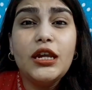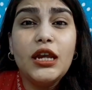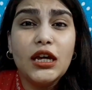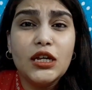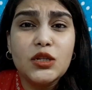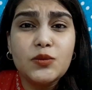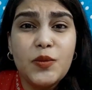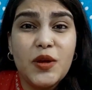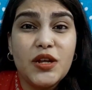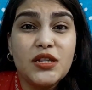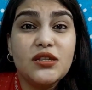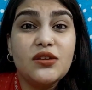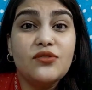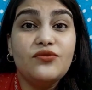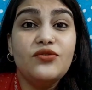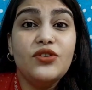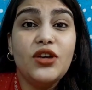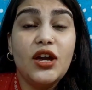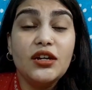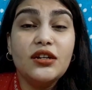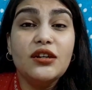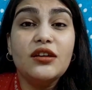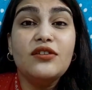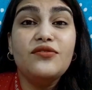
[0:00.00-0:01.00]
inexpensive
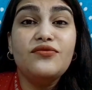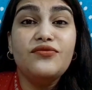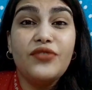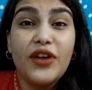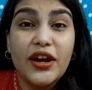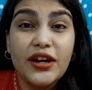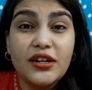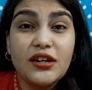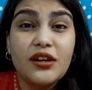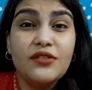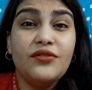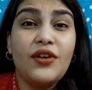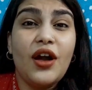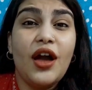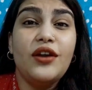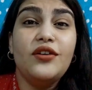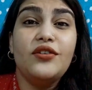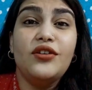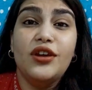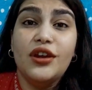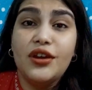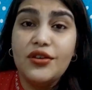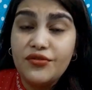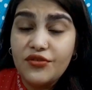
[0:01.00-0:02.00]
yet effective
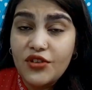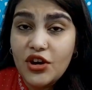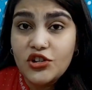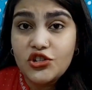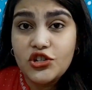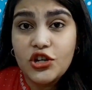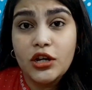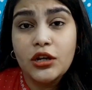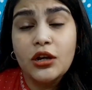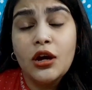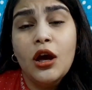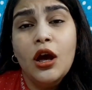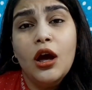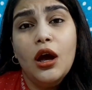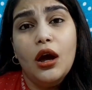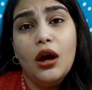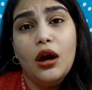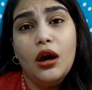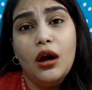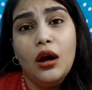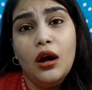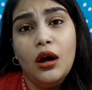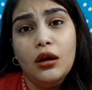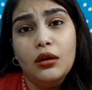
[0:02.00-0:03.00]
and refreshing
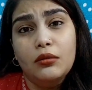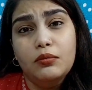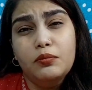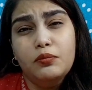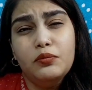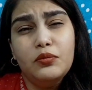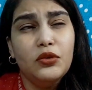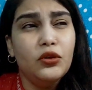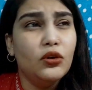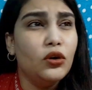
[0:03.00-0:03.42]
uh,